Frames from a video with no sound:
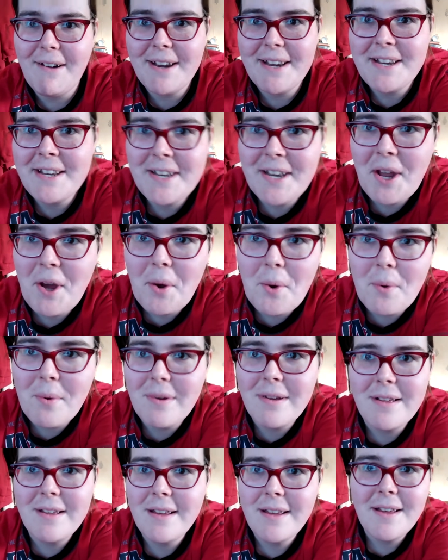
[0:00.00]
I didn't
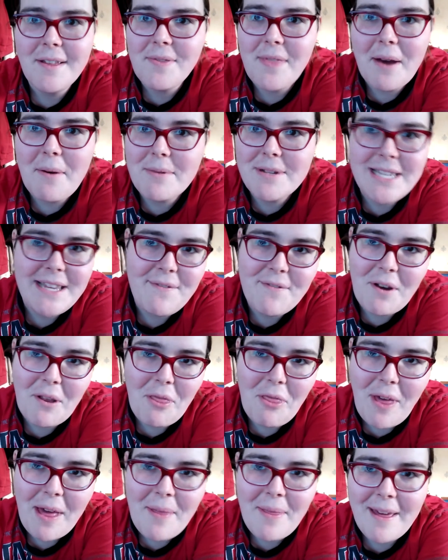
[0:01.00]
know that was even a
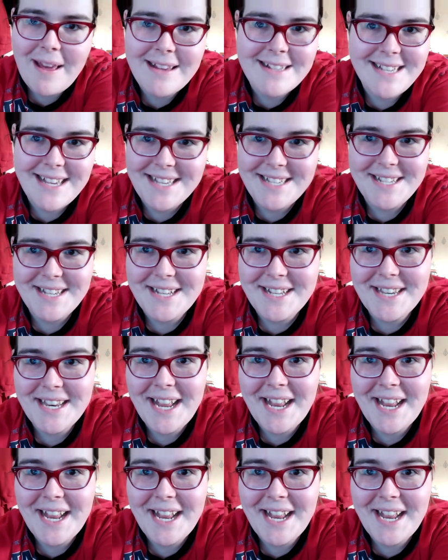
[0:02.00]
thing that existed.